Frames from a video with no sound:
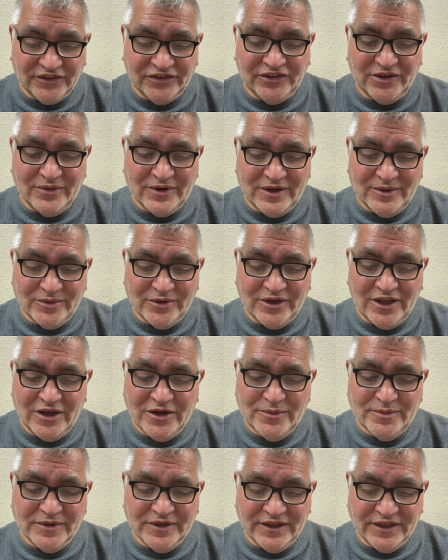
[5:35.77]
So I will
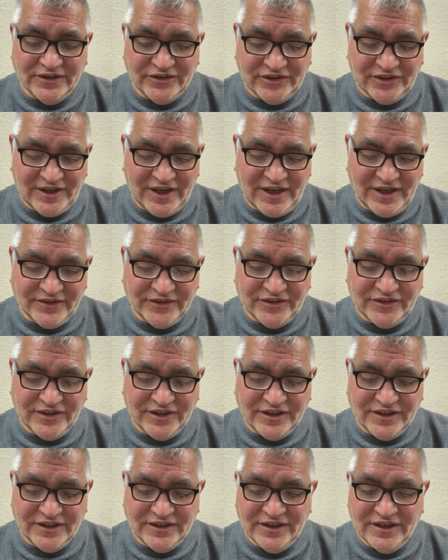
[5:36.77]
open it at
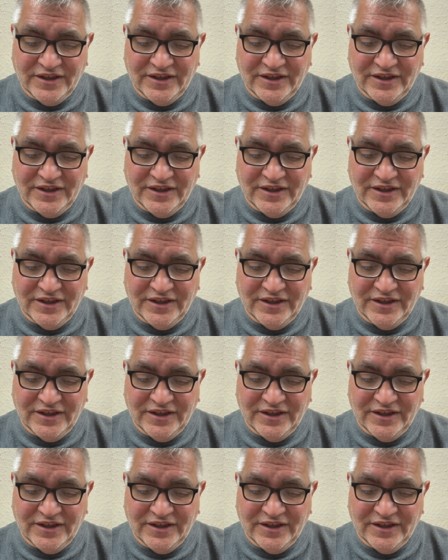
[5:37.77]
the